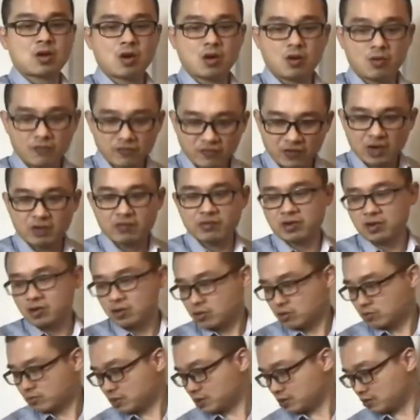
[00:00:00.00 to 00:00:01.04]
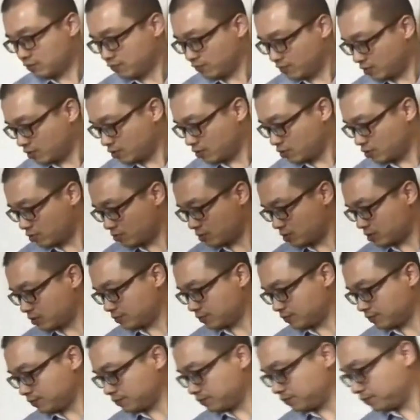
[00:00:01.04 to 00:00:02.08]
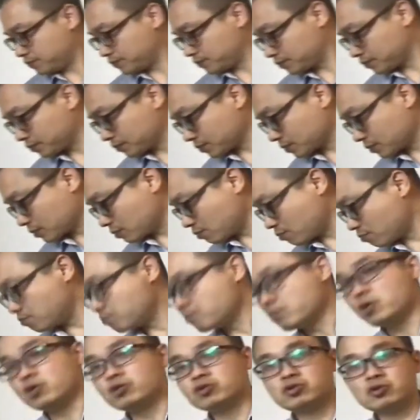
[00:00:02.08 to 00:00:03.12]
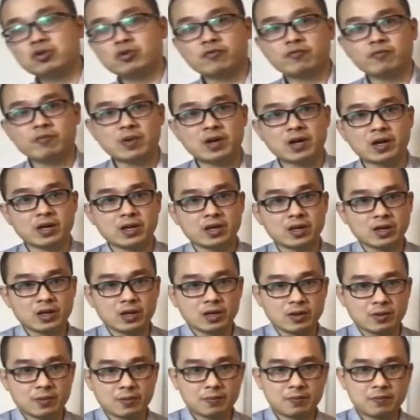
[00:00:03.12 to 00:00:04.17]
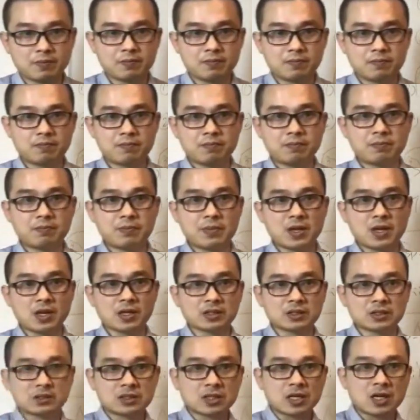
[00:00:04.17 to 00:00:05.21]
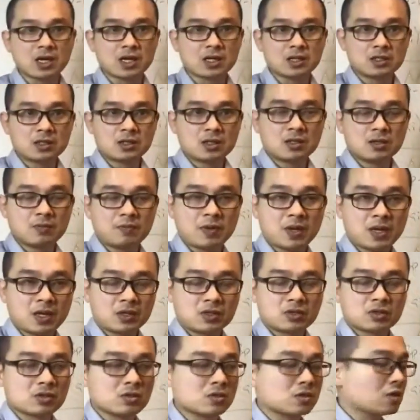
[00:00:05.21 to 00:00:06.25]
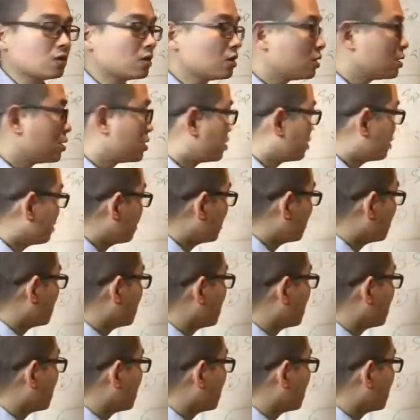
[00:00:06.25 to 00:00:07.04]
Very common. Very common. Most of my anxiety patient, they